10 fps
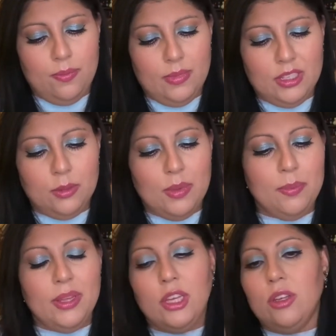it's
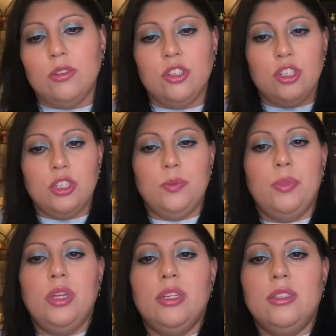maybe cute to just
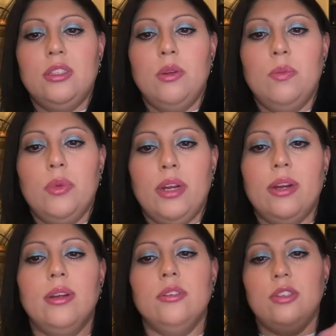put
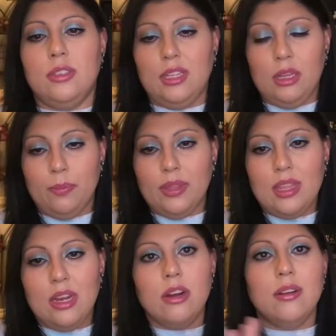somewhere and just keep it
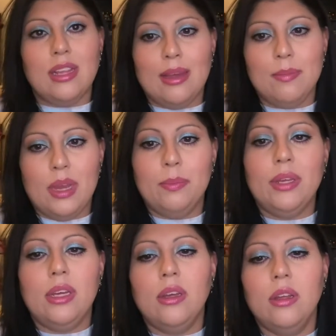there. That might
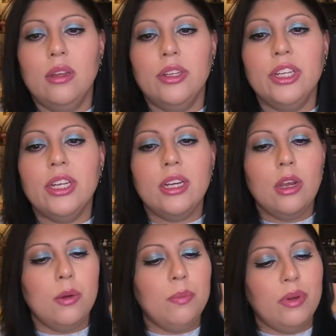be good,
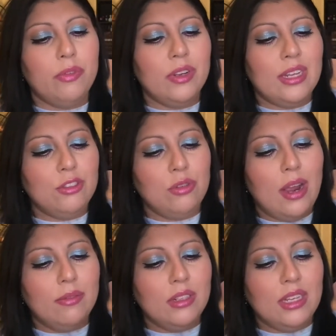but for like
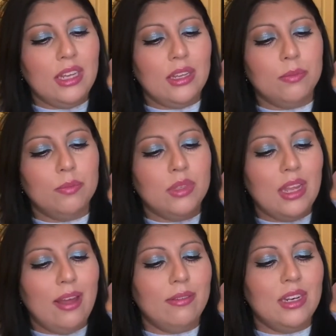traveling and
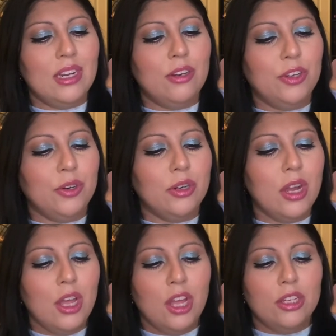having it in your
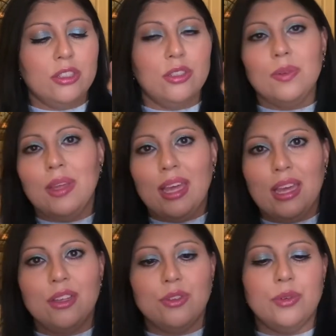
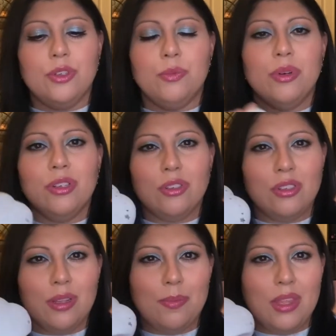suitcase or in your purse or
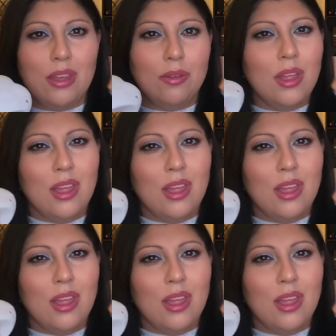something,